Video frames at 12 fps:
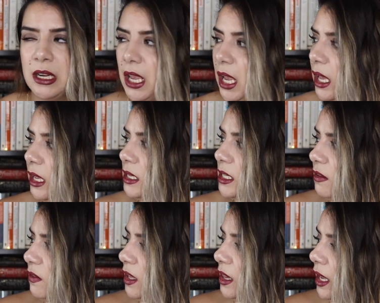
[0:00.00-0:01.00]
and I
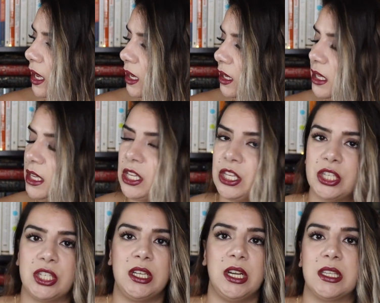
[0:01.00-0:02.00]
feel like
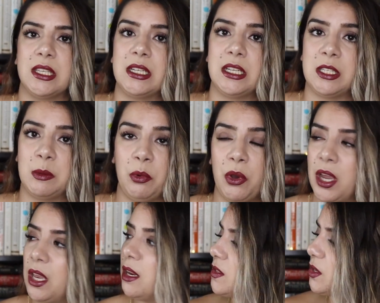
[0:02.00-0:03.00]
she doesn't disappoint.